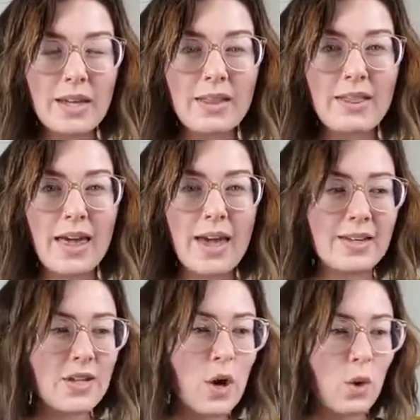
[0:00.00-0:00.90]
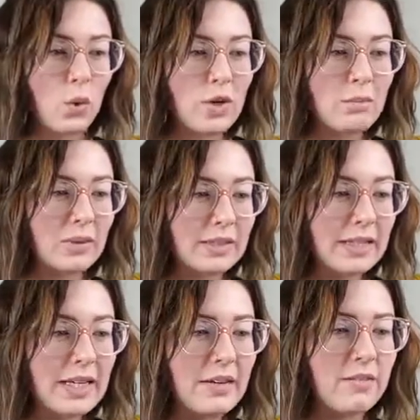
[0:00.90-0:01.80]
that we
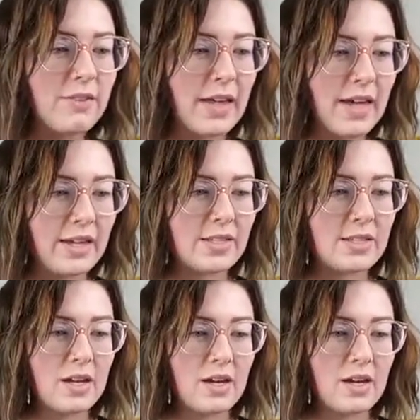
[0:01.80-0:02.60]
believe that,